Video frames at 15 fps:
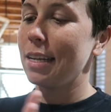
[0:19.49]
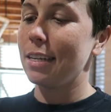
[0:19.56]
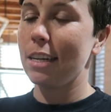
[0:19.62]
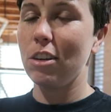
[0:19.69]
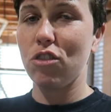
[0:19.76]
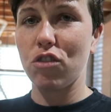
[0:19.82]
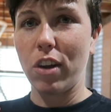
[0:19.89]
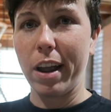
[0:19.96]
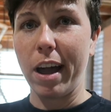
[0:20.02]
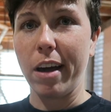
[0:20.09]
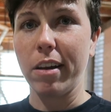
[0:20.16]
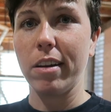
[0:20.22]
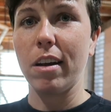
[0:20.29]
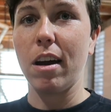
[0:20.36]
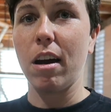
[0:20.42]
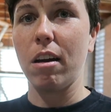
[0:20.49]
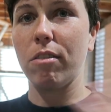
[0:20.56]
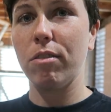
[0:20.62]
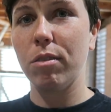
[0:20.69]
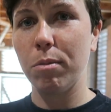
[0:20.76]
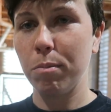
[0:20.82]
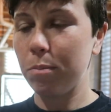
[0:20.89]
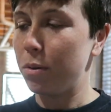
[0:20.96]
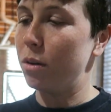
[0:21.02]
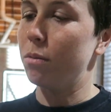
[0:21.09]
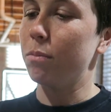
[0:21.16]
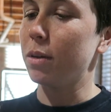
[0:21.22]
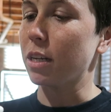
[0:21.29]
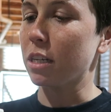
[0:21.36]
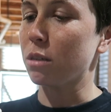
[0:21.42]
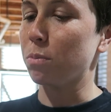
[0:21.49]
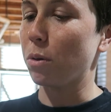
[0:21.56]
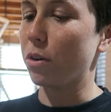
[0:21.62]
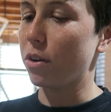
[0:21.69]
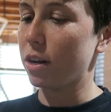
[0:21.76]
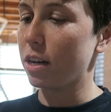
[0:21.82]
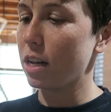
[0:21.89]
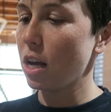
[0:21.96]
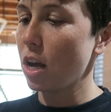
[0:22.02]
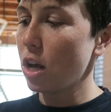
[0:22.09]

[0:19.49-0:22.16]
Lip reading: Didn't dry out enough. Boom, exploded.